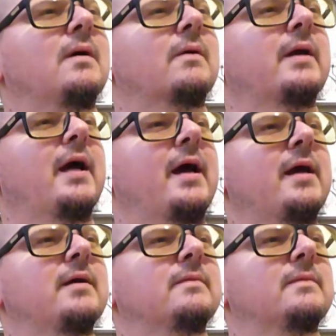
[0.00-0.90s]
Okay.
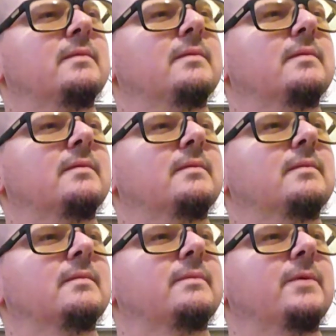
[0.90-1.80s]

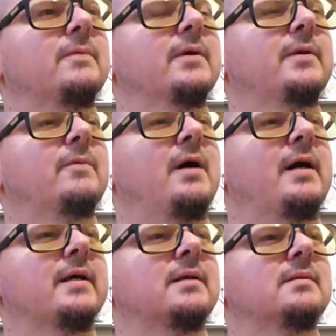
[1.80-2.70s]
If you really want it.